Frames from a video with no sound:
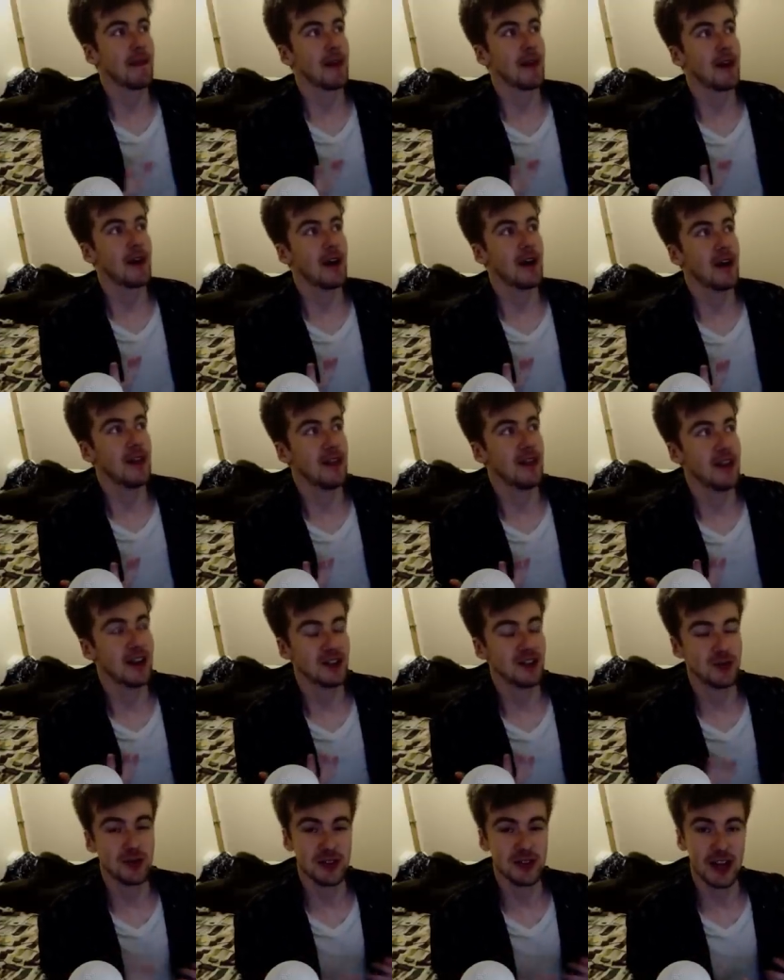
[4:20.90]
And then the
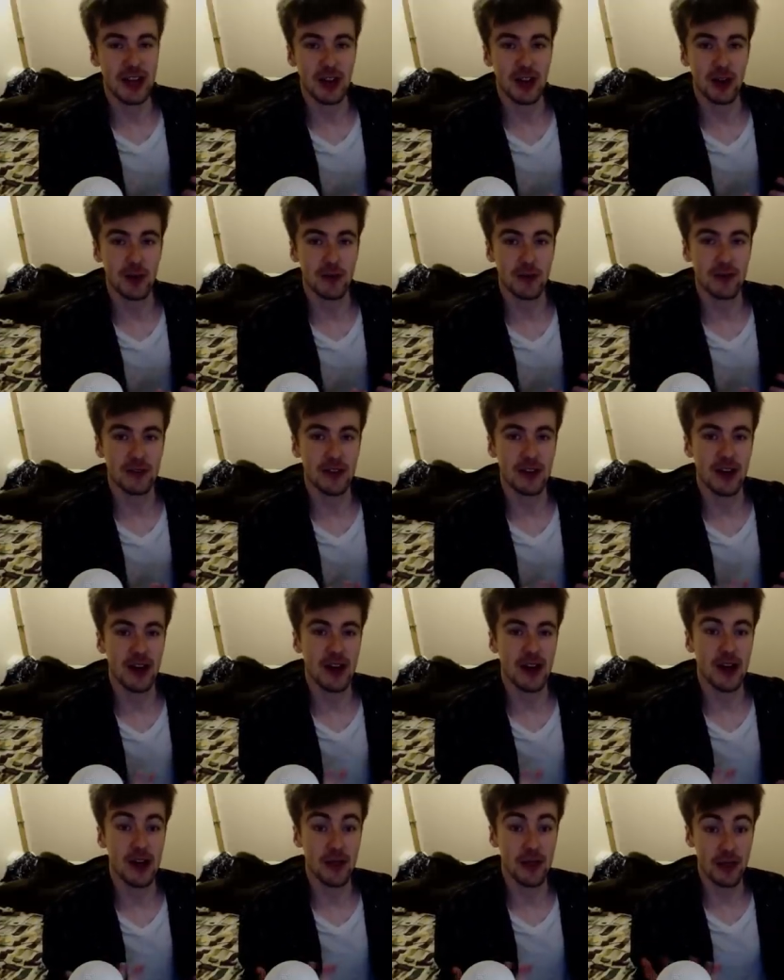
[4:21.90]
actual day comes,
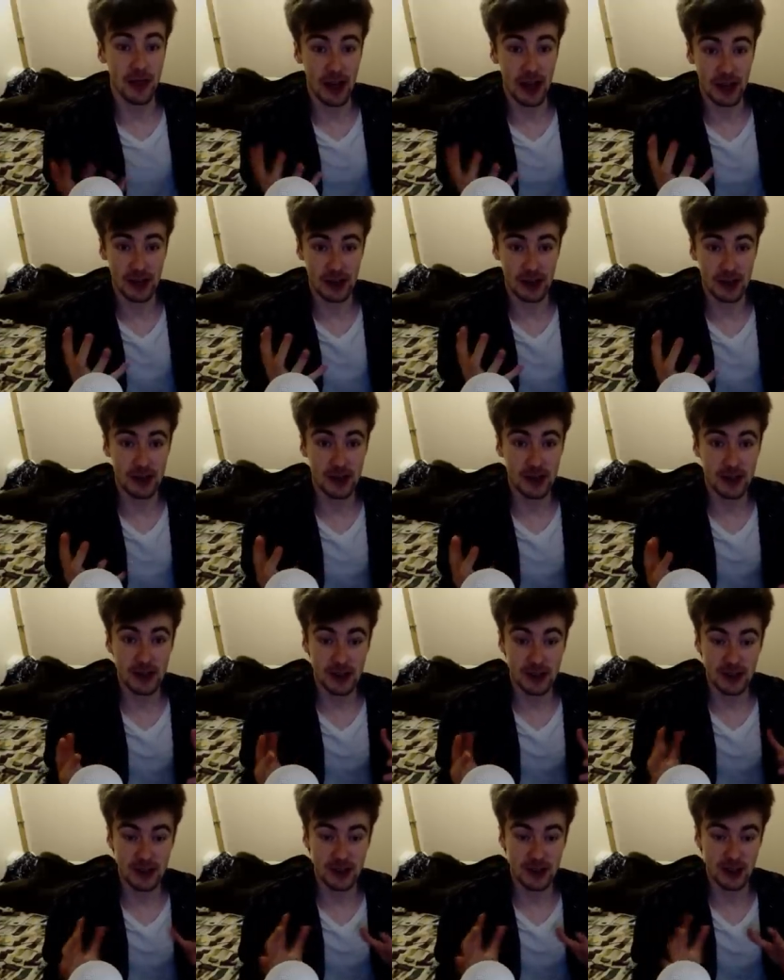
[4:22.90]
and then
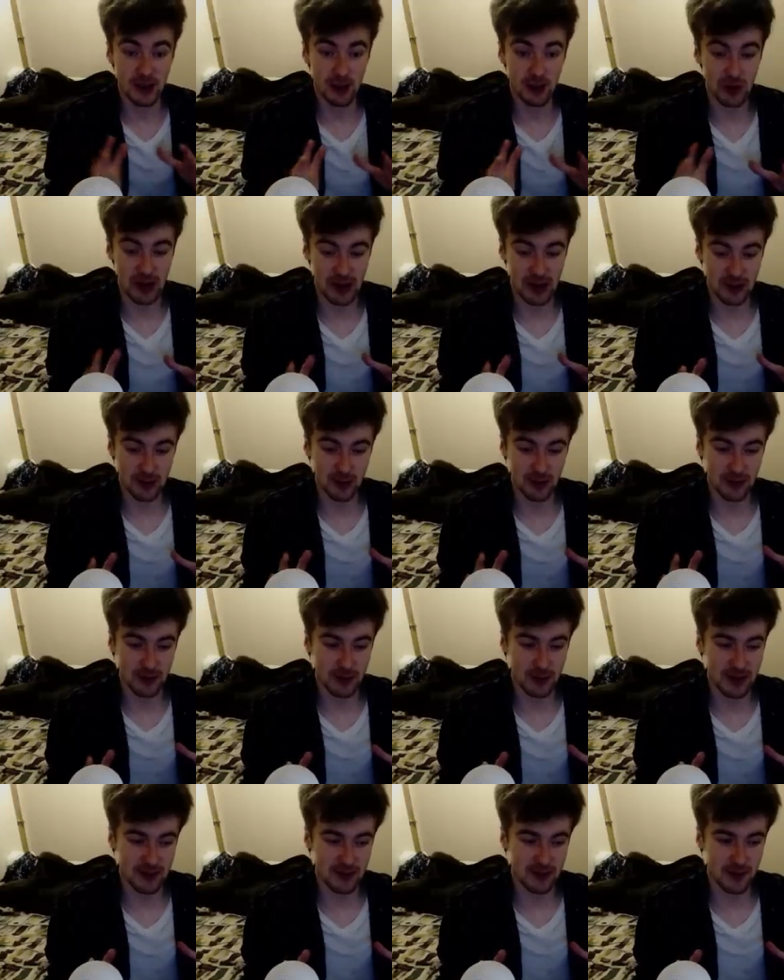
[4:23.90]
you guys will
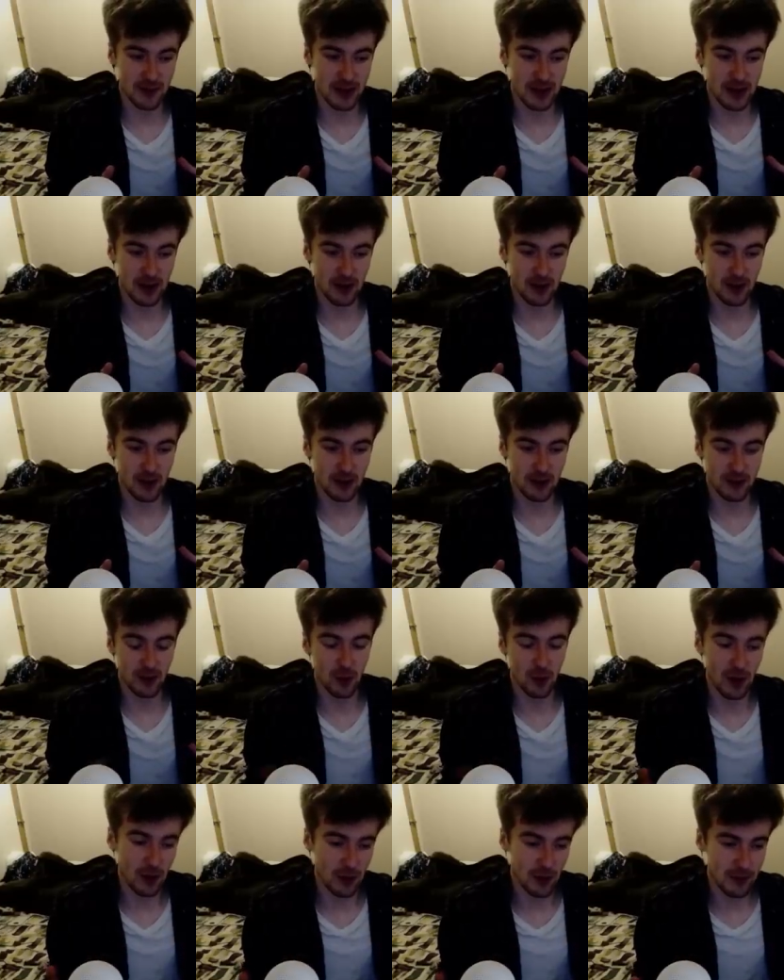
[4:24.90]
specify so
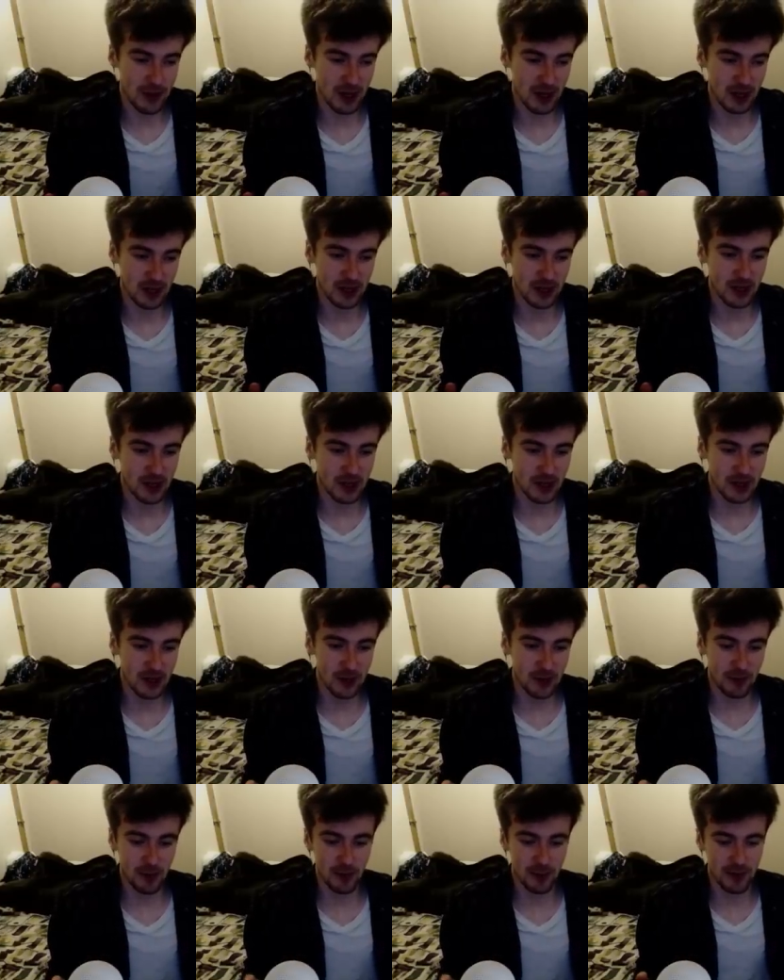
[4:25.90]
where we're meeting.
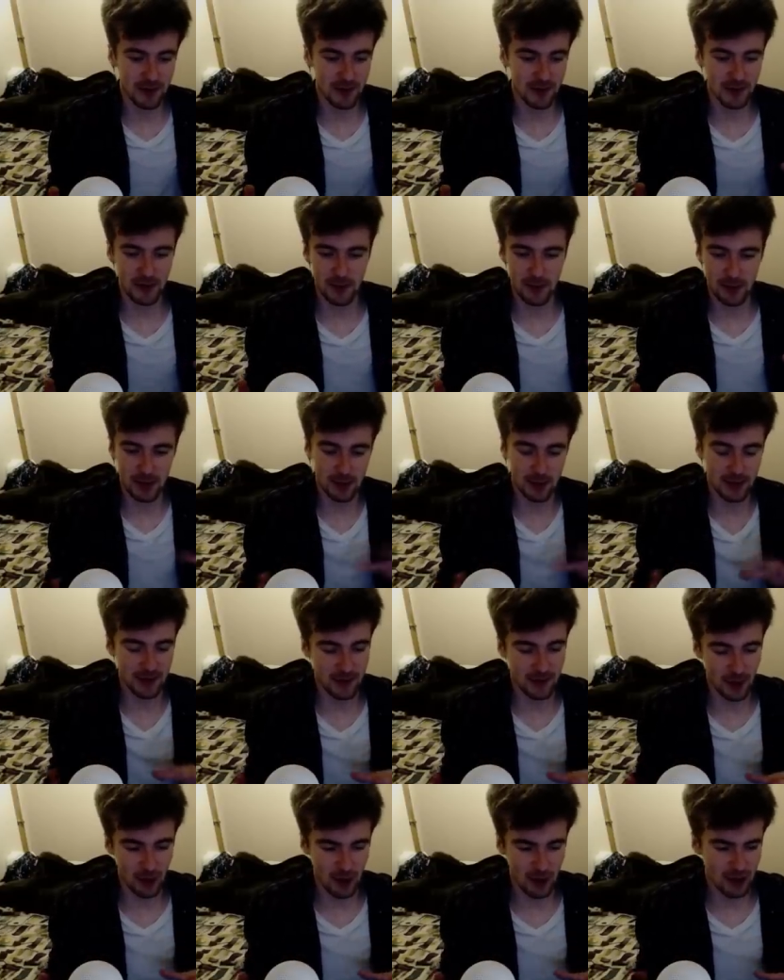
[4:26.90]
But
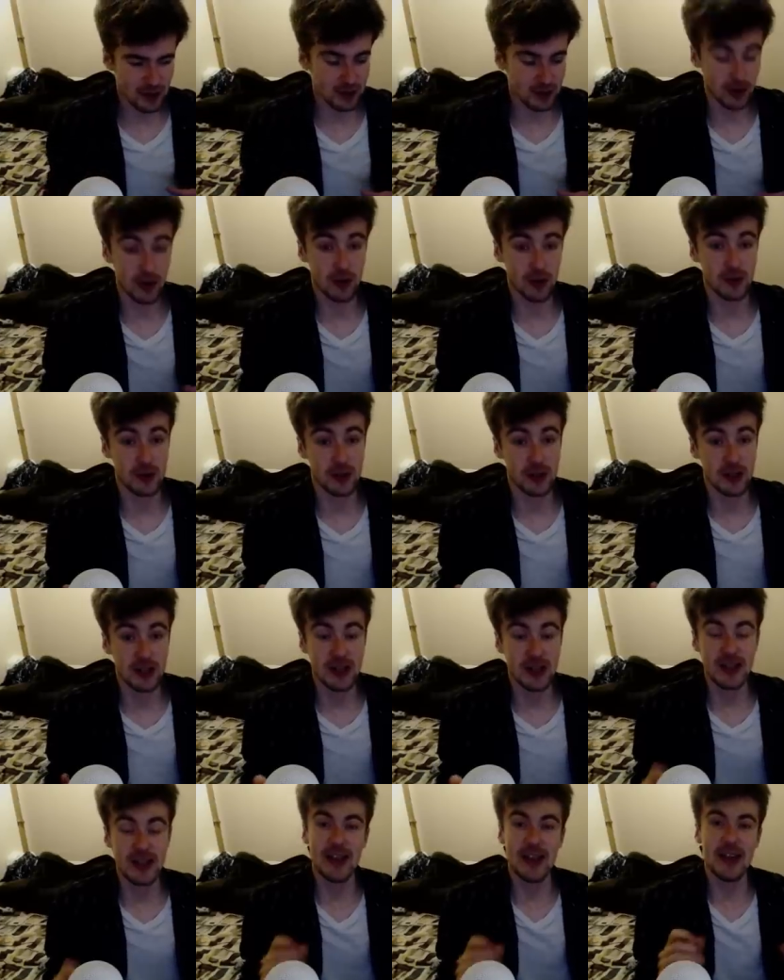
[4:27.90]
before, no.
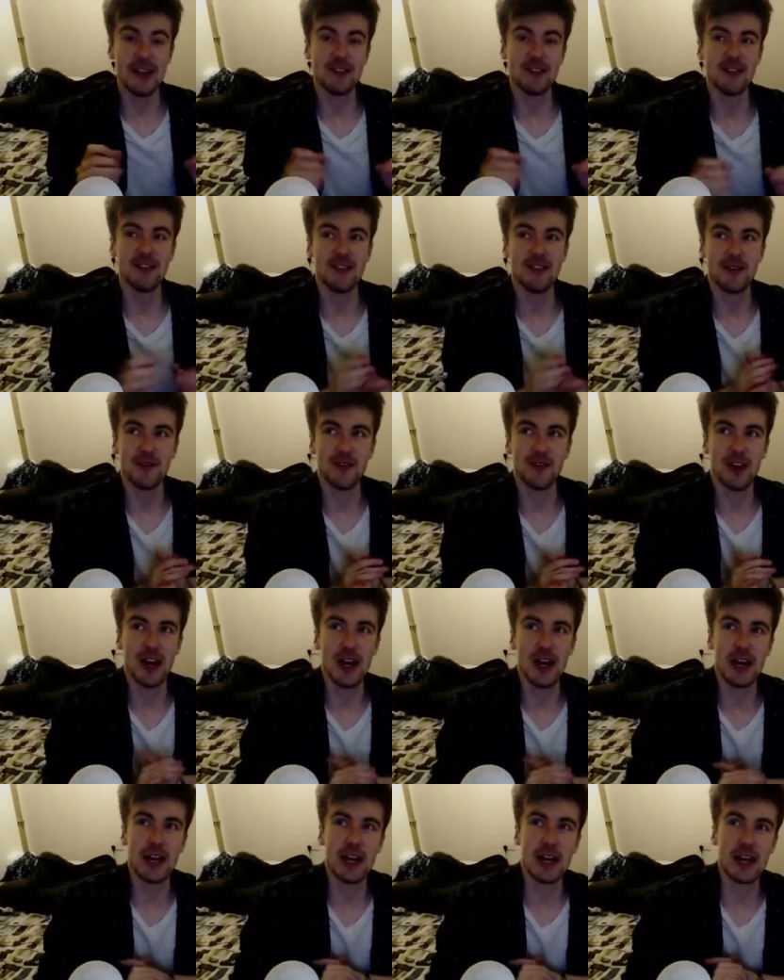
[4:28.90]
It's as if,
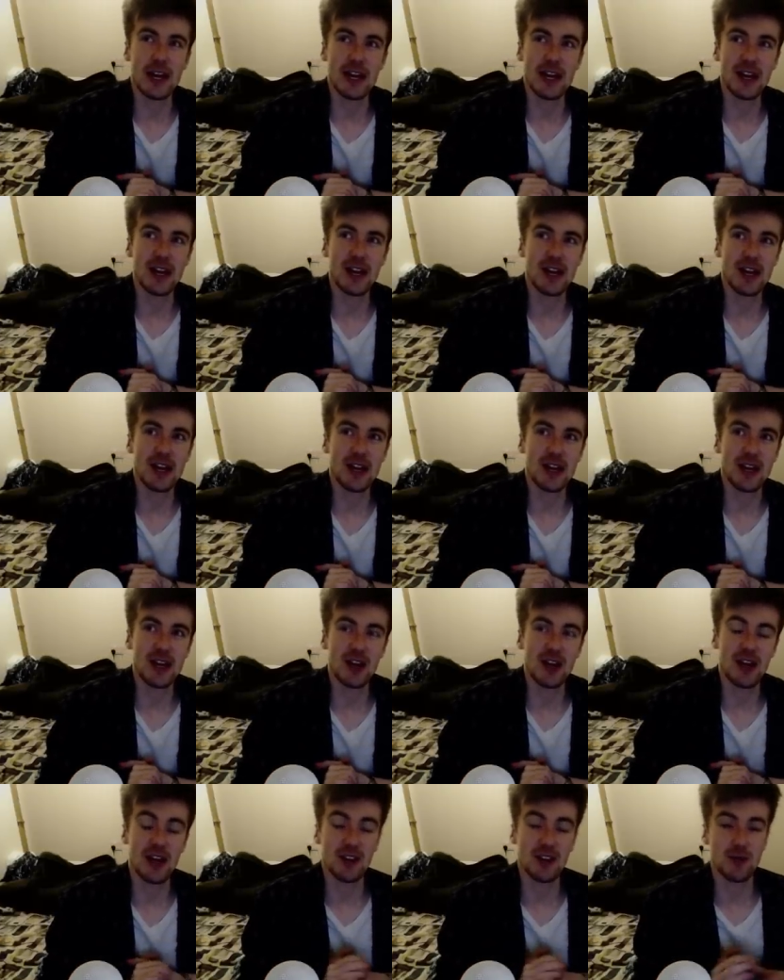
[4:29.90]
like,
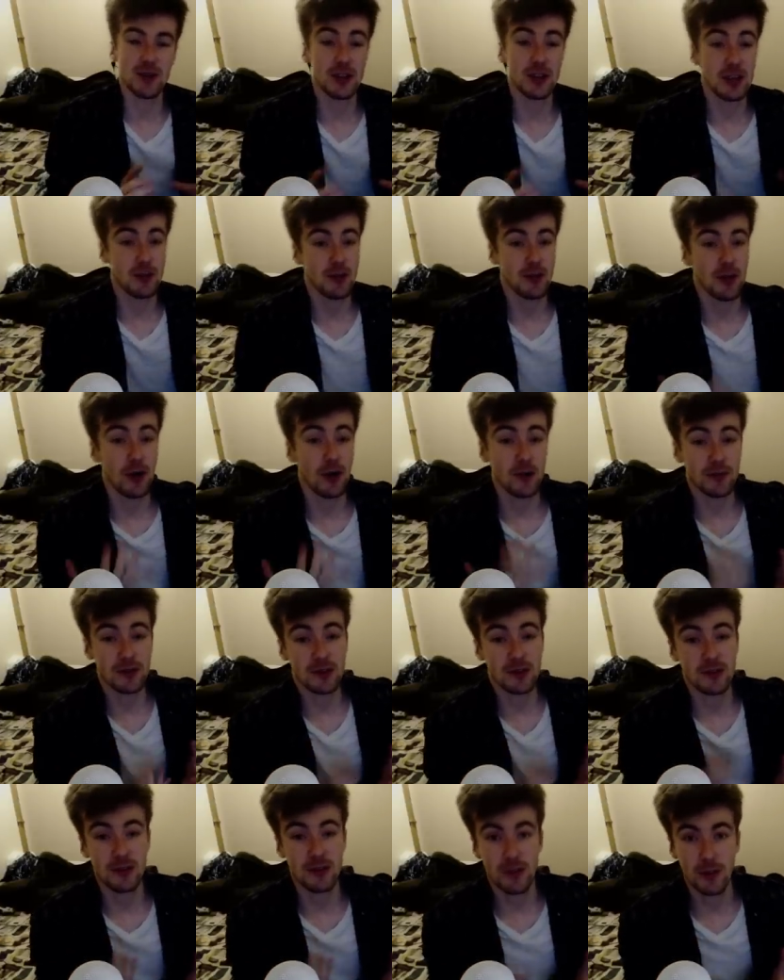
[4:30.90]
you guys want to keep your
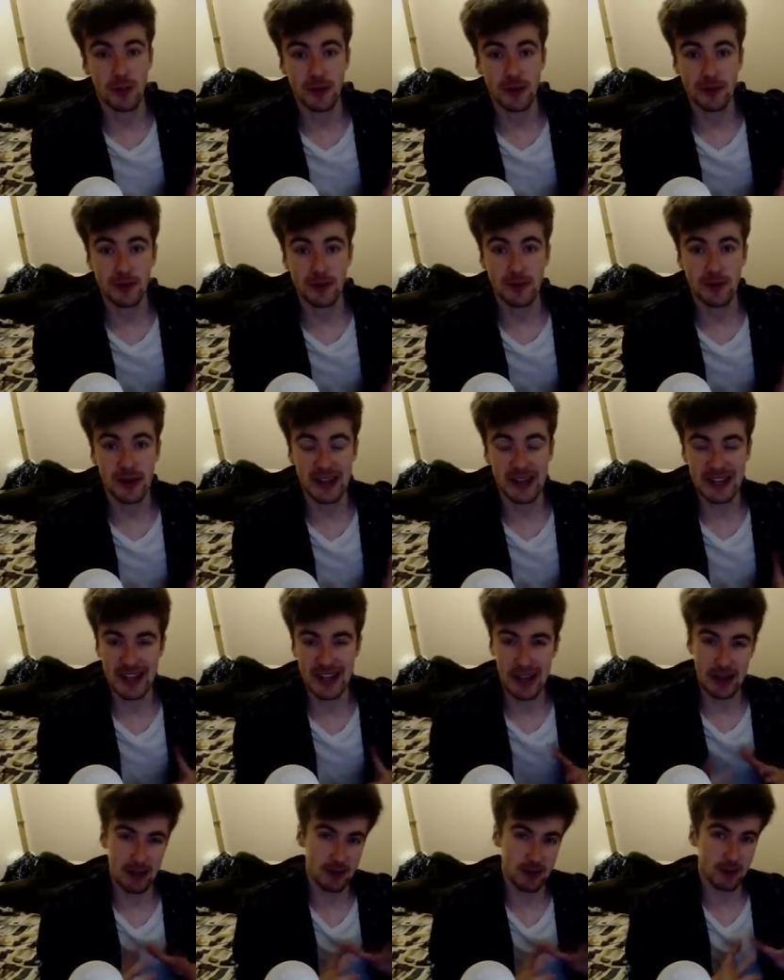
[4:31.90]
options open in
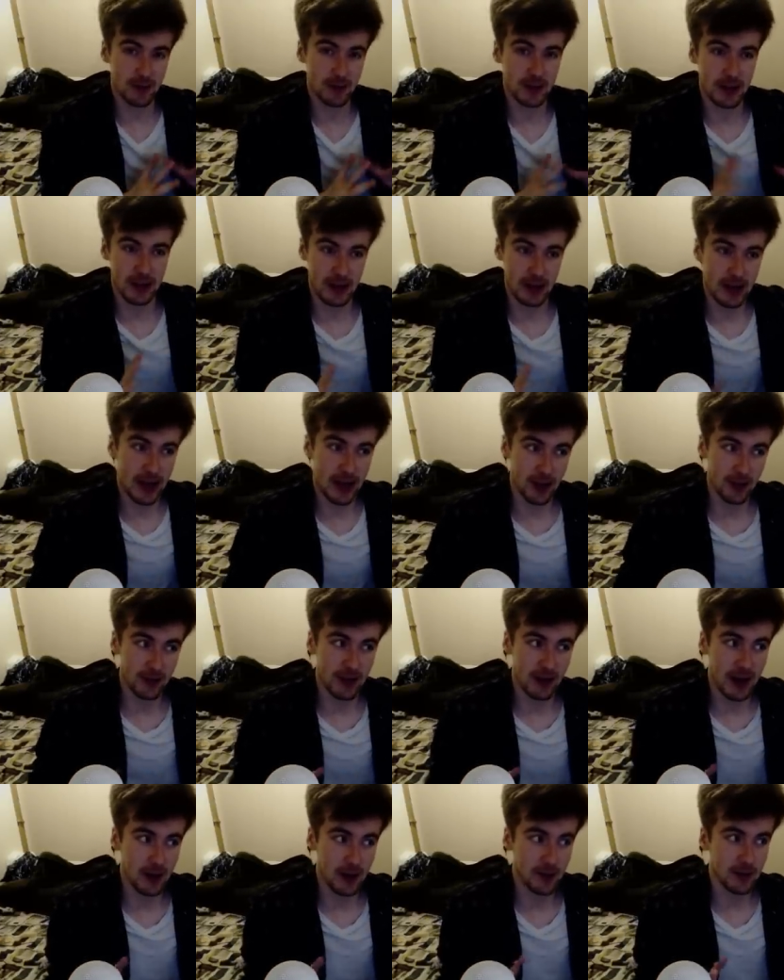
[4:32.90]
case something else
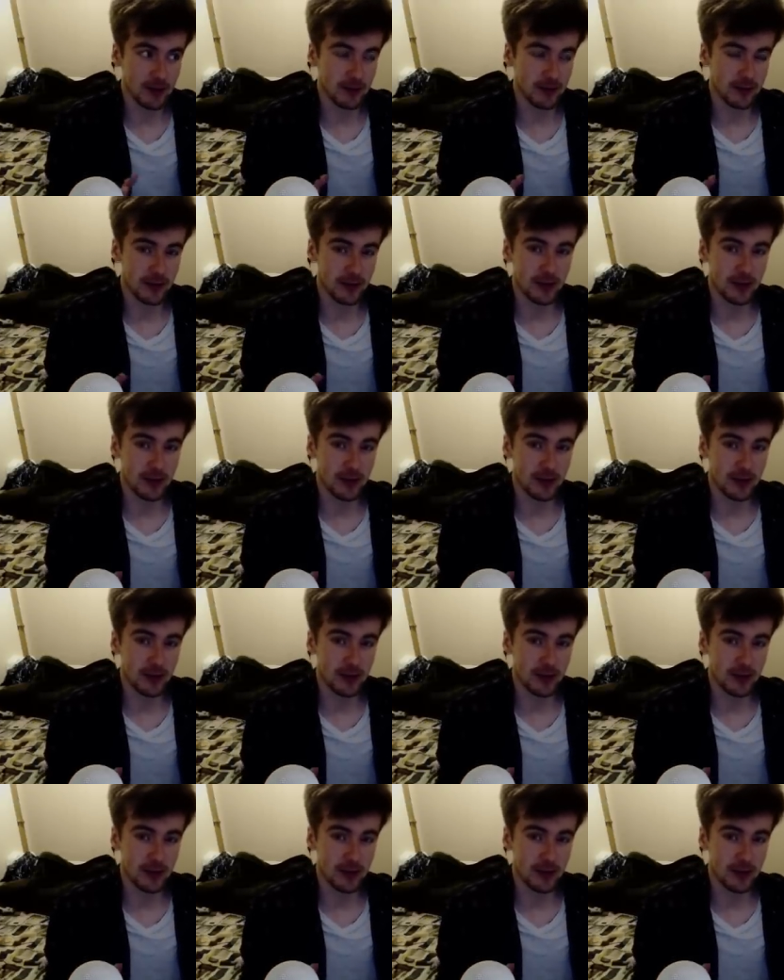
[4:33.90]
happens,